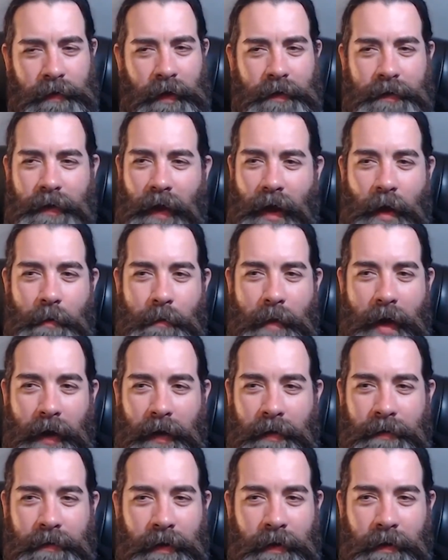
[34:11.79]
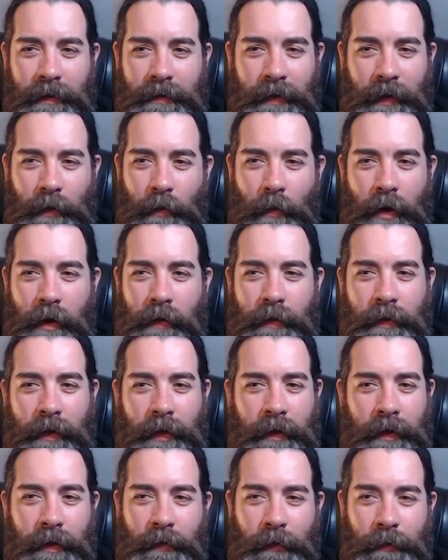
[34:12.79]
Time Magazine as like one of
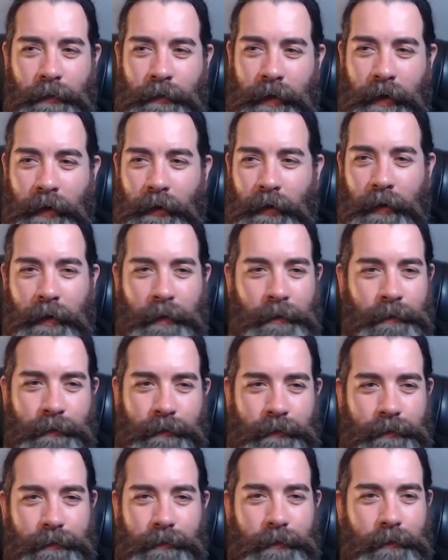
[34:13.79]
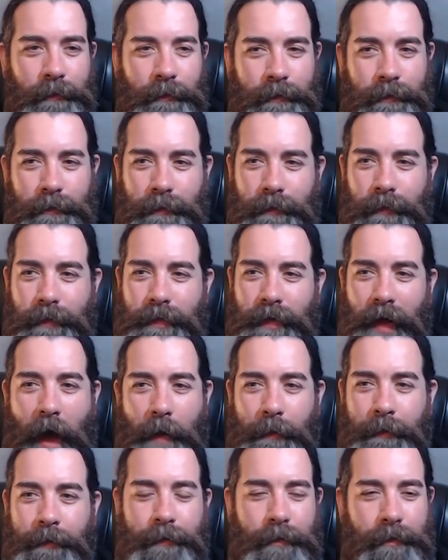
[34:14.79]
the the
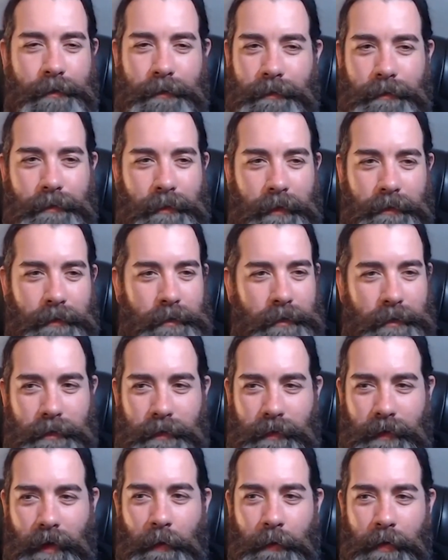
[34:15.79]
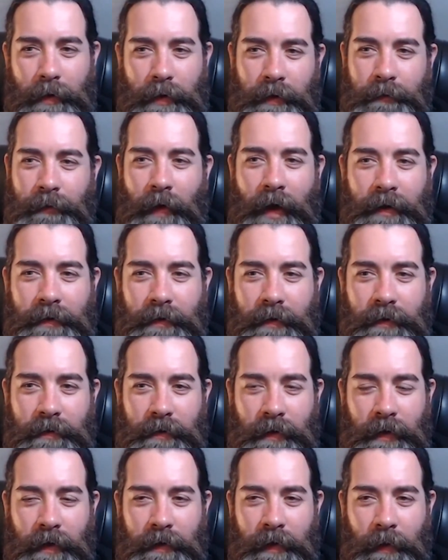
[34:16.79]
top numbered
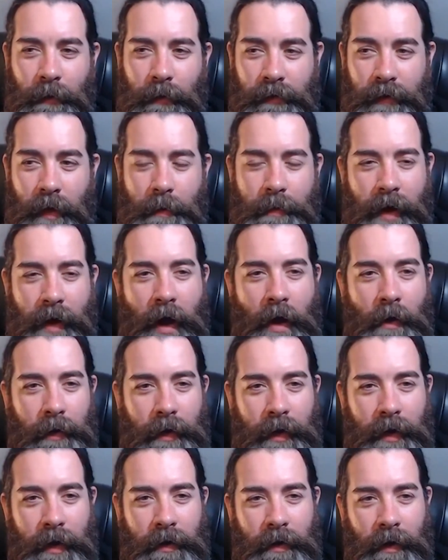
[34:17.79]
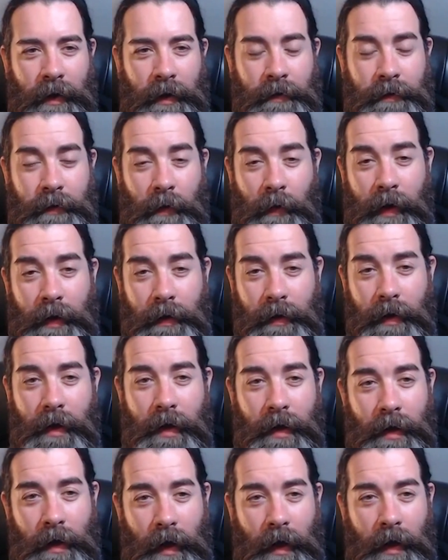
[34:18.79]
devices that was coming out, and so I
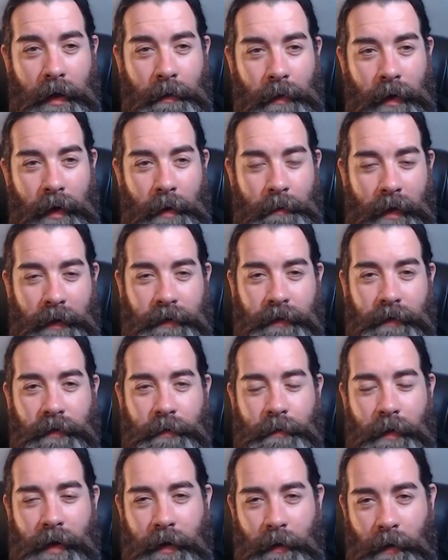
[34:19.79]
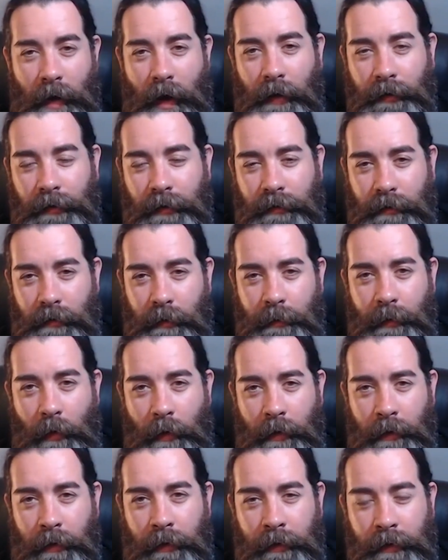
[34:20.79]
messaged my neurologist through the
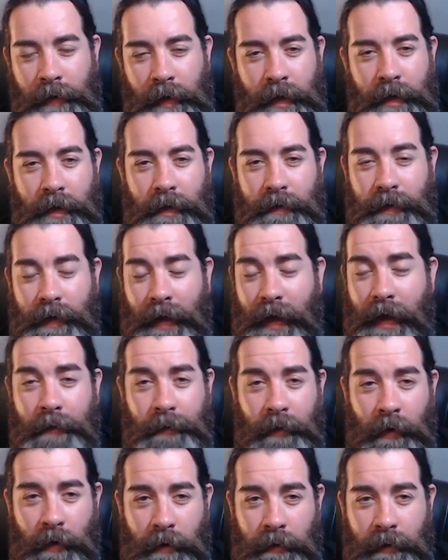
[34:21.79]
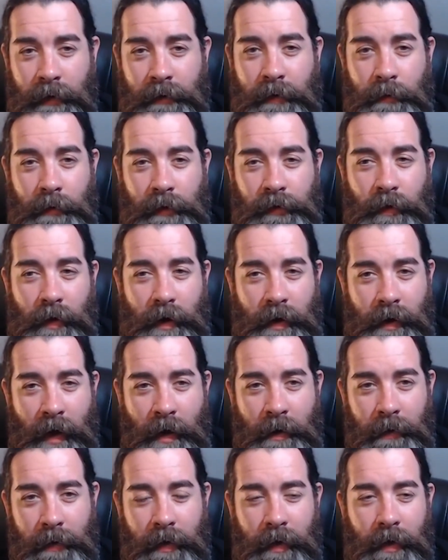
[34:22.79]
portal. I said, "Hey, have you heard of this? I want to try it
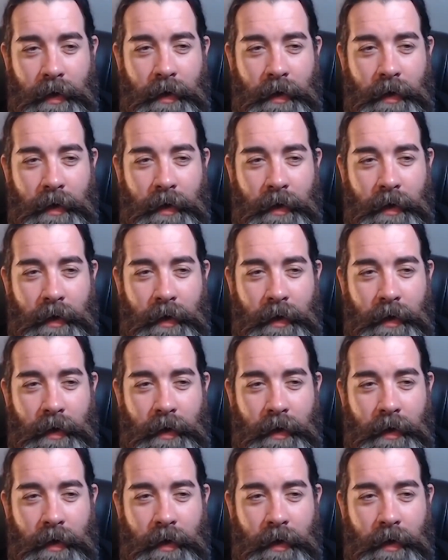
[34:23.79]
out."